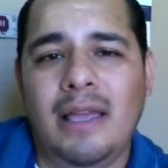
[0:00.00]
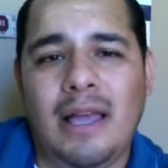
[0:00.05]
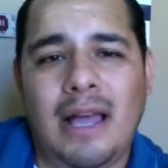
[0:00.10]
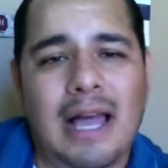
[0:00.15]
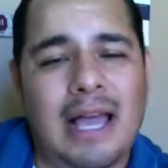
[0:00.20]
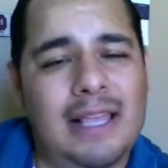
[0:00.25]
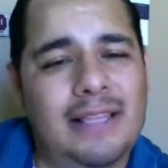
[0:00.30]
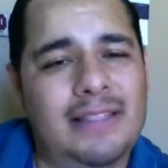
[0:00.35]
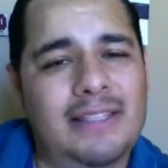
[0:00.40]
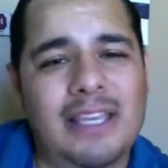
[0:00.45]

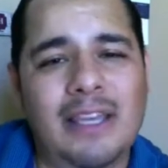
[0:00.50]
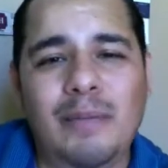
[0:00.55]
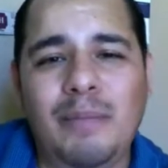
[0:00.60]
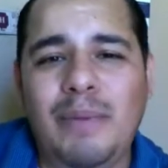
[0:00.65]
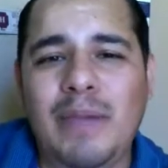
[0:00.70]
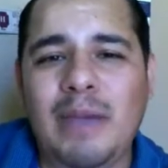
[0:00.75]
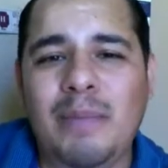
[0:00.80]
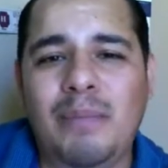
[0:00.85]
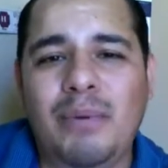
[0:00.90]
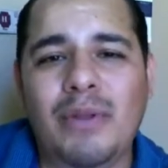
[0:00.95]
I've seen
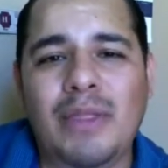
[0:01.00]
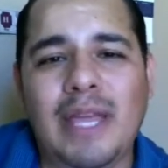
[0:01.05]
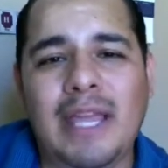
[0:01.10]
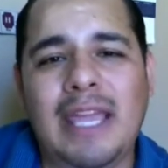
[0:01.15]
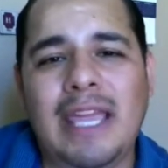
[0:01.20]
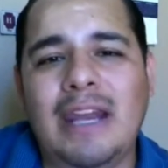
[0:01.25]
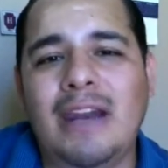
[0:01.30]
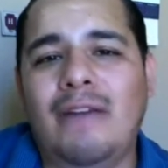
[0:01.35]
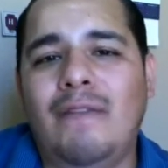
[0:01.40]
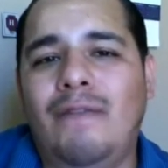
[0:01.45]
people that
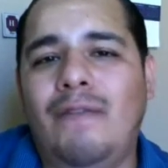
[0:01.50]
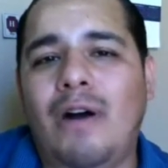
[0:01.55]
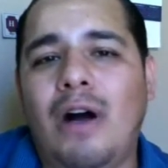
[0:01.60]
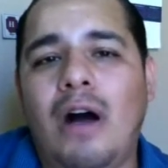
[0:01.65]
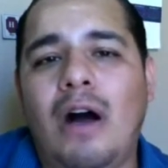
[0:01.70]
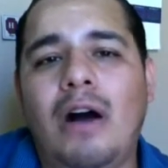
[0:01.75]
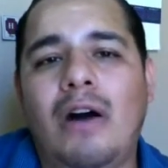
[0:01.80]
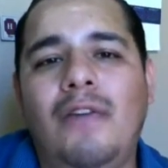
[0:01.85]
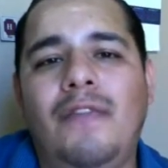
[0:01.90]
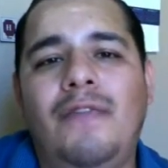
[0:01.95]
get
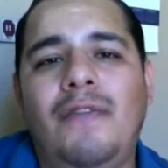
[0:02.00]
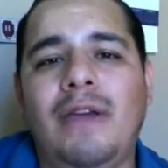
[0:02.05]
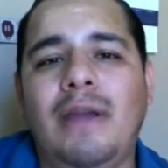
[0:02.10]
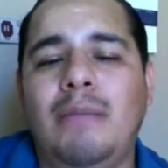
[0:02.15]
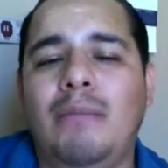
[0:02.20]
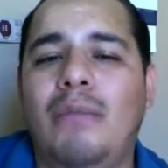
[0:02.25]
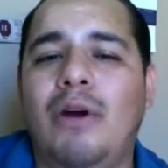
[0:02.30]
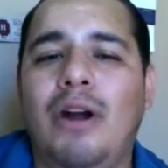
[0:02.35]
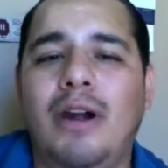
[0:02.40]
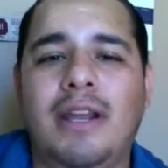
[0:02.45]
involved in
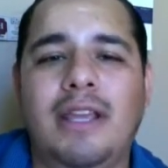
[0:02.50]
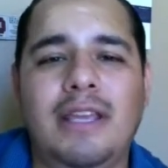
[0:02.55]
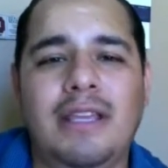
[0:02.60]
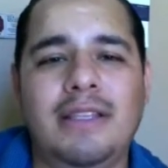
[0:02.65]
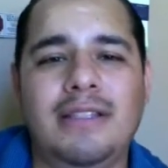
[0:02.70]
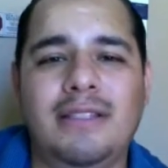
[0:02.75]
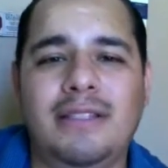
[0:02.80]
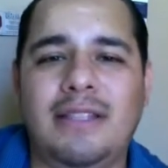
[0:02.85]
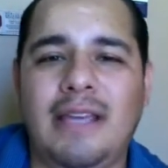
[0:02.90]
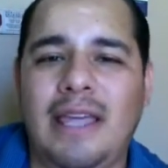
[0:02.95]

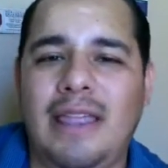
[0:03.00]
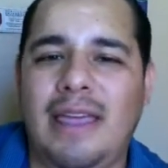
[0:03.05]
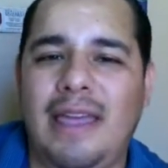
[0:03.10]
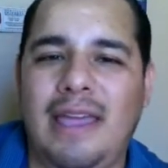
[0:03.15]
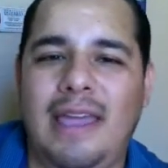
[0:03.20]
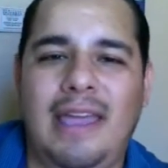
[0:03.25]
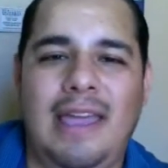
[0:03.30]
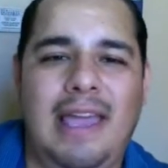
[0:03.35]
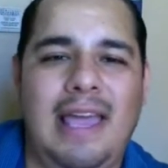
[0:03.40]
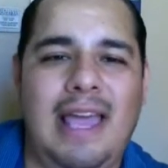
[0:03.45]
markets that
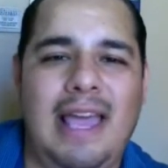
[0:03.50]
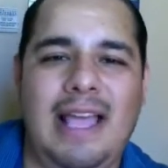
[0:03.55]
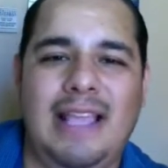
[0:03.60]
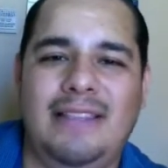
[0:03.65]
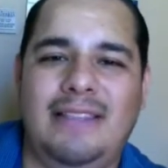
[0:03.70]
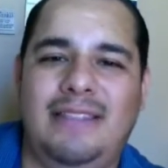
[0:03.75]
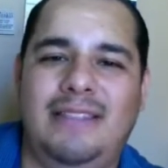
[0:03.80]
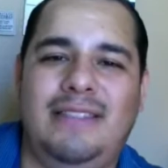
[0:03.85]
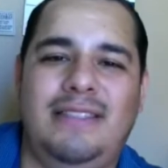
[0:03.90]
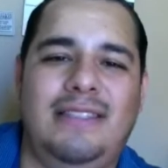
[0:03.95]
it
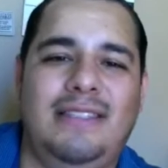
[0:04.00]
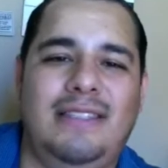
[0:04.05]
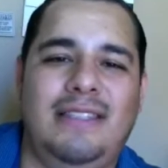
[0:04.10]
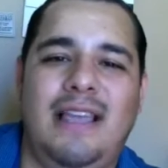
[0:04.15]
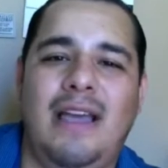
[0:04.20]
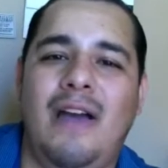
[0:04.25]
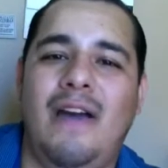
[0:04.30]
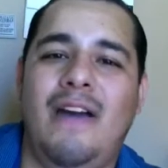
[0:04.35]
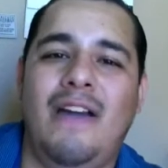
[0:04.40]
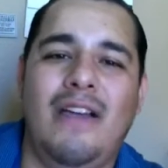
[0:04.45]
has
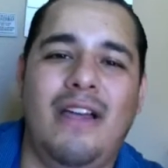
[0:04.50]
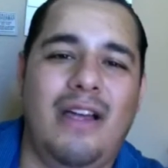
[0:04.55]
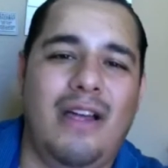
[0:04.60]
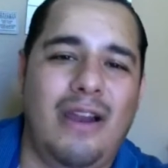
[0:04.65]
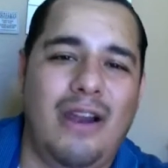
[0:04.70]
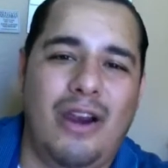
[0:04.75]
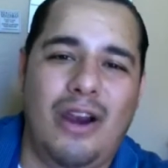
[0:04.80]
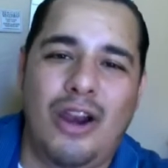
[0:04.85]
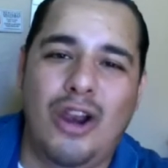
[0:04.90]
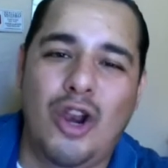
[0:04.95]

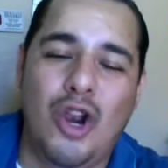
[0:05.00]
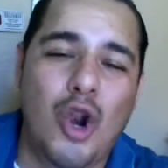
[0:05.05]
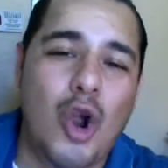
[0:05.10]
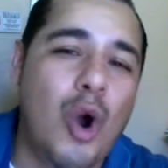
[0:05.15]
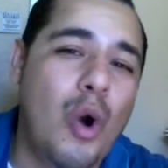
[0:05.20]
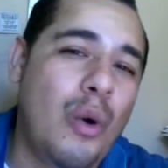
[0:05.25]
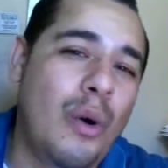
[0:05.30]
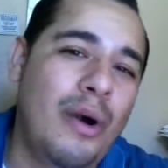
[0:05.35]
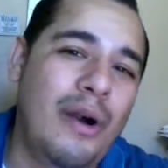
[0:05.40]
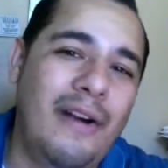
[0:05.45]

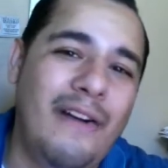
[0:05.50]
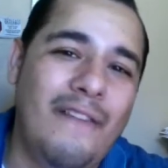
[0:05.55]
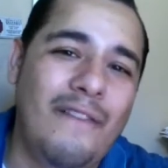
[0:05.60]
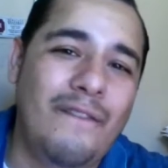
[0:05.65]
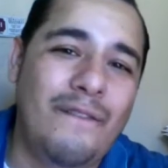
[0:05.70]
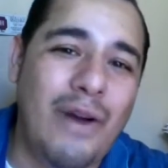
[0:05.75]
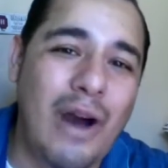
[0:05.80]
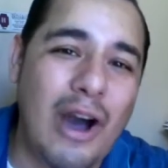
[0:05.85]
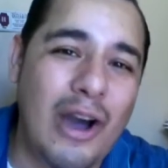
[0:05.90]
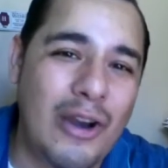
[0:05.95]
lower
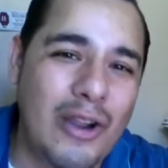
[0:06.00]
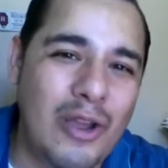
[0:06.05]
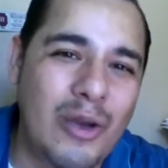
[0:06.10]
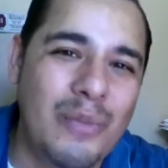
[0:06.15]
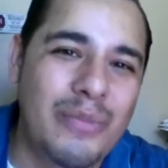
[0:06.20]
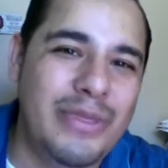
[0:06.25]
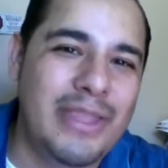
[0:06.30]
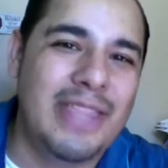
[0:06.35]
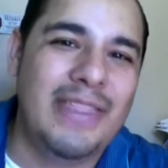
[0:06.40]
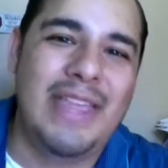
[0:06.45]

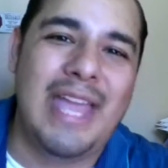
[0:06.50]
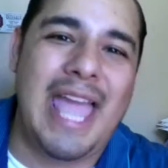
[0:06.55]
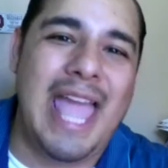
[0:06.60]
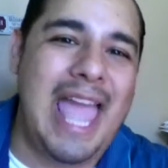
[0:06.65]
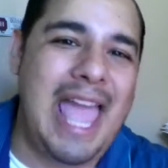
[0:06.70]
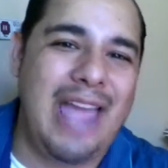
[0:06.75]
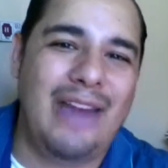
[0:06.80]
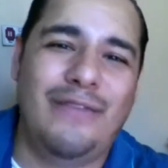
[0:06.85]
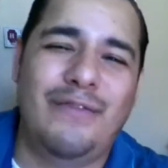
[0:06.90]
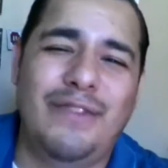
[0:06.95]
volume than the
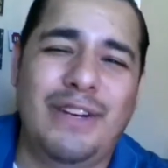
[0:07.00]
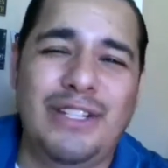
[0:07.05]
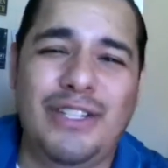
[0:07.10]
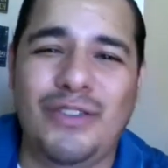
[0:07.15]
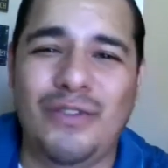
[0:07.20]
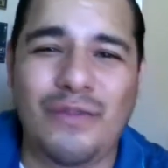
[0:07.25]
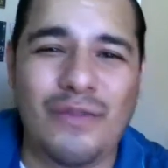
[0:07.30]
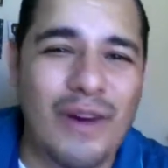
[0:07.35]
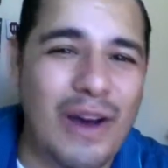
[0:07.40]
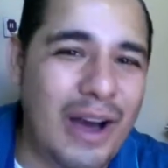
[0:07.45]
average
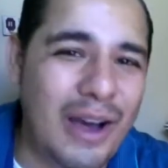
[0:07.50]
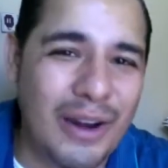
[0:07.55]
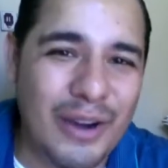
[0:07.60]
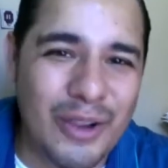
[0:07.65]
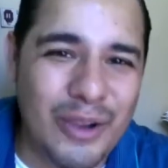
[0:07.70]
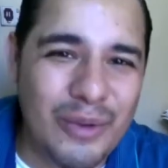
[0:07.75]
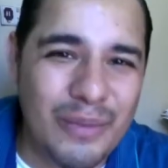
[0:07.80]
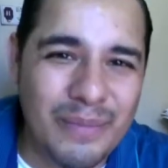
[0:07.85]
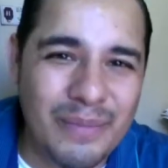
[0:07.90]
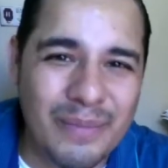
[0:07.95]

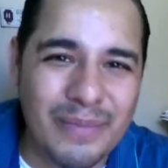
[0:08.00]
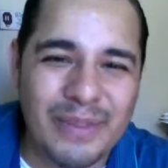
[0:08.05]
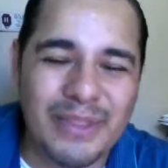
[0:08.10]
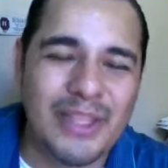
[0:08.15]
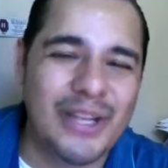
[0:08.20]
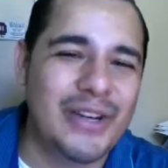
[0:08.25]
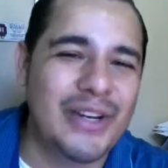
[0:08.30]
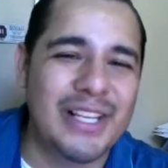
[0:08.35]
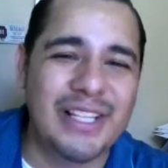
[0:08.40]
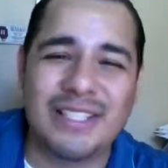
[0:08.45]
volume.
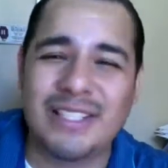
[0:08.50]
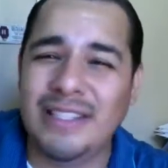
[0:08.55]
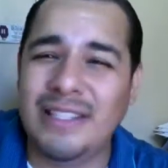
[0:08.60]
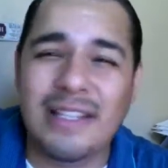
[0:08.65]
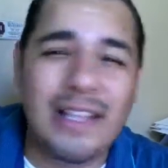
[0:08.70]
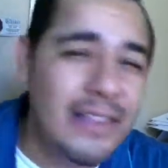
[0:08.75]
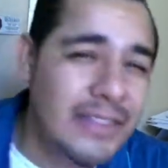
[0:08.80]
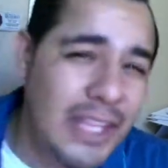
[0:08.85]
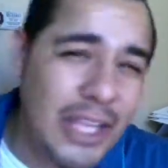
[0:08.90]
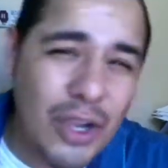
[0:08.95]
There is
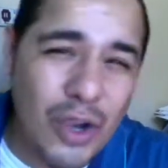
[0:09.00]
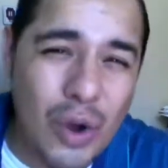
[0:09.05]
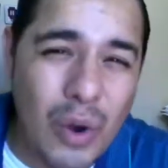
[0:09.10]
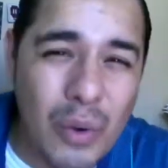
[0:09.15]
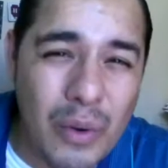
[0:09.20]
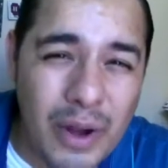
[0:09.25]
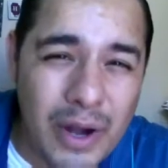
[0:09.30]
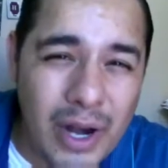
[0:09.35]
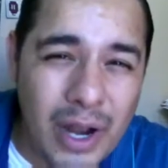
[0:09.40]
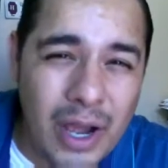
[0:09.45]
nothing
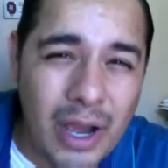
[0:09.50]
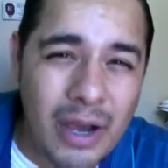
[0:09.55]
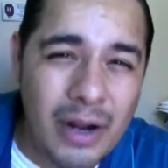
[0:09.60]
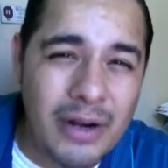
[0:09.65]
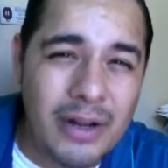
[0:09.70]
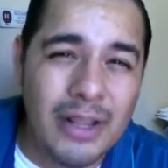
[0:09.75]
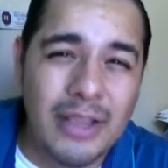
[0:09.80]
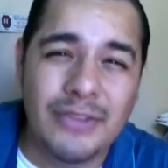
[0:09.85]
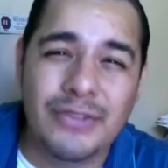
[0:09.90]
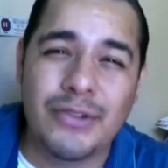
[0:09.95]
going
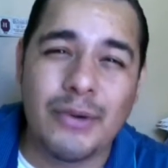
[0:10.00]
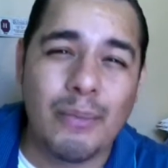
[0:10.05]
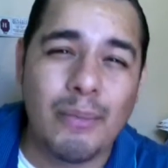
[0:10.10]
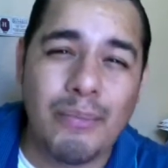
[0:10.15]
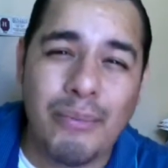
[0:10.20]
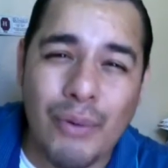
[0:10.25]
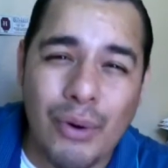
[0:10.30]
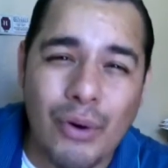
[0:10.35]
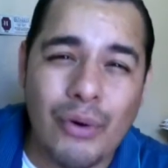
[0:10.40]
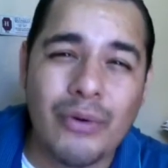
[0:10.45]
on. It's a
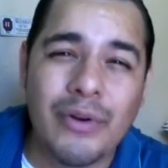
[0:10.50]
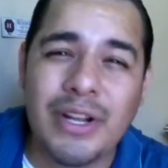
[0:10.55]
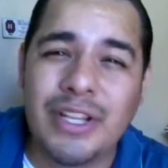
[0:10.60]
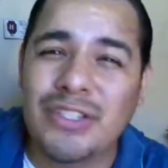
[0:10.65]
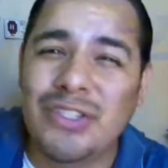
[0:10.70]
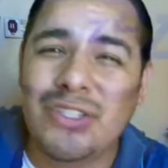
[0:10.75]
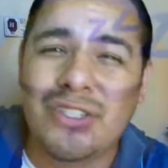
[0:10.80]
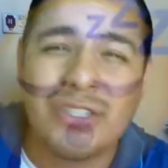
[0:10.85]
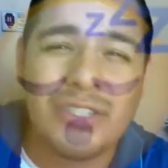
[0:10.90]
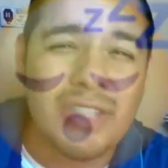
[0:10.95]
boring
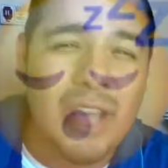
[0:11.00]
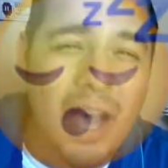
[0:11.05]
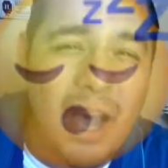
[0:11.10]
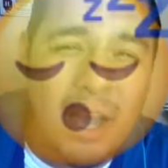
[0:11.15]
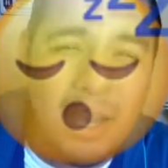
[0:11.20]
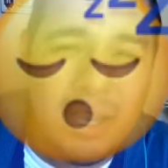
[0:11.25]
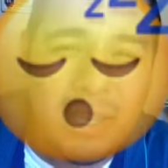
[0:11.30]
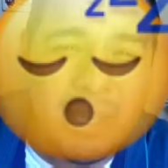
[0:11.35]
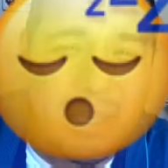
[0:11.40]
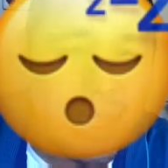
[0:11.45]

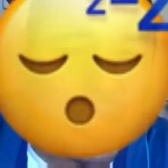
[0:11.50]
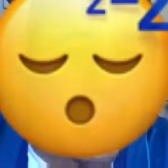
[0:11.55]
stock.